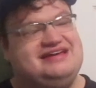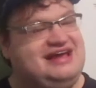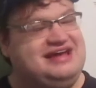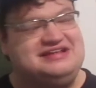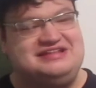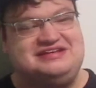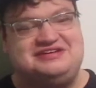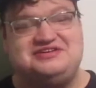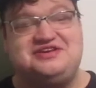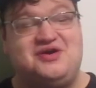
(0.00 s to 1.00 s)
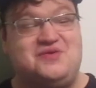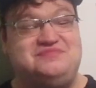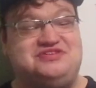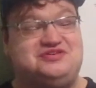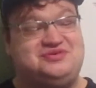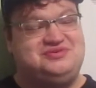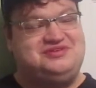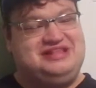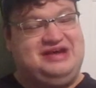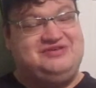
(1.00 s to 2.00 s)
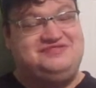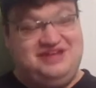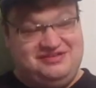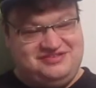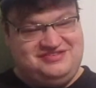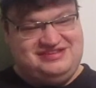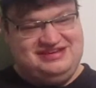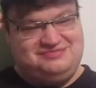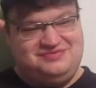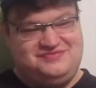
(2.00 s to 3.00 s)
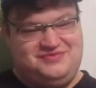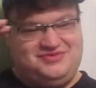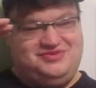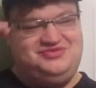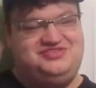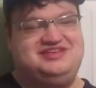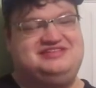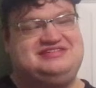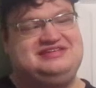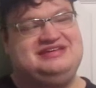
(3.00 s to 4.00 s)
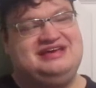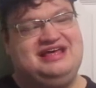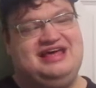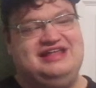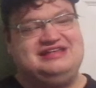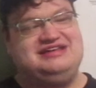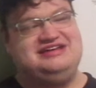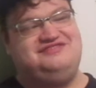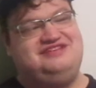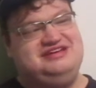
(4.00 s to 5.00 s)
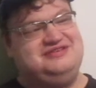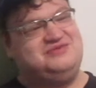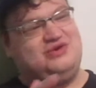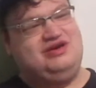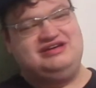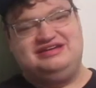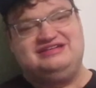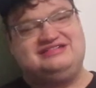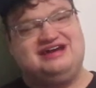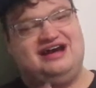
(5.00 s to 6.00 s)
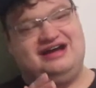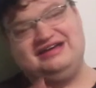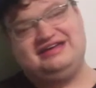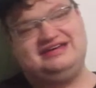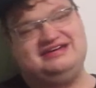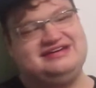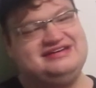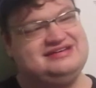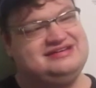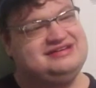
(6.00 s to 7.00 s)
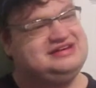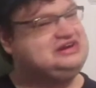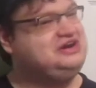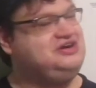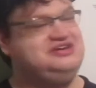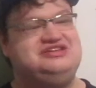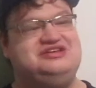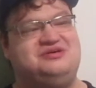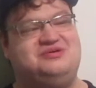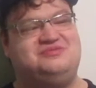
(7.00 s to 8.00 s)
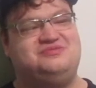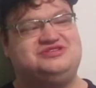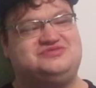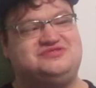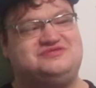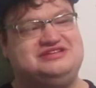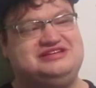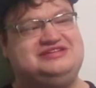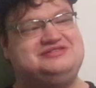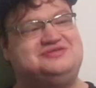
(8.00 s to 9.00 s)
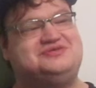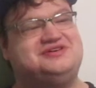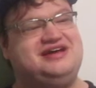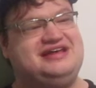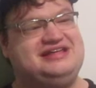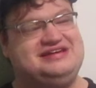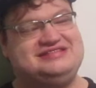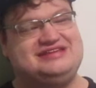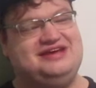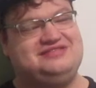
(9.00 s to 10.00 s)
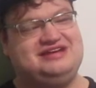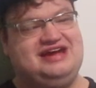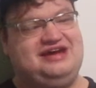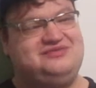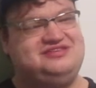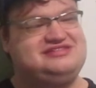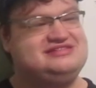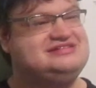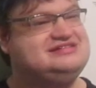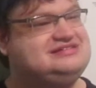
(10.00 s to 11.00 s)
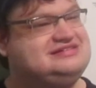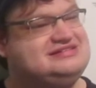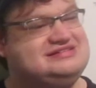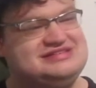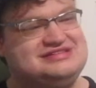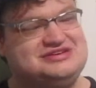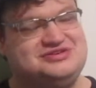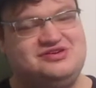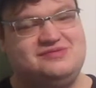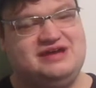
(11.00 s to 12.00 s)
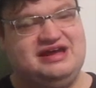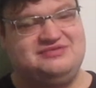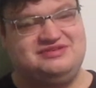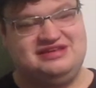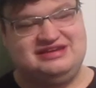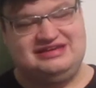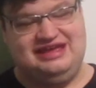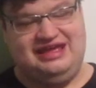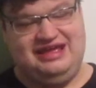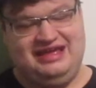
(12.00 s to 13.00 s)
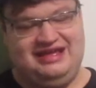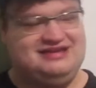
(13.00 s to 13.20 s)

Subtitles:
and a little gnome dude that we've never seen before, who's just a living, walking, talking garden gnome, which was really cool. And I liked how the little gnome guy was like, yeah.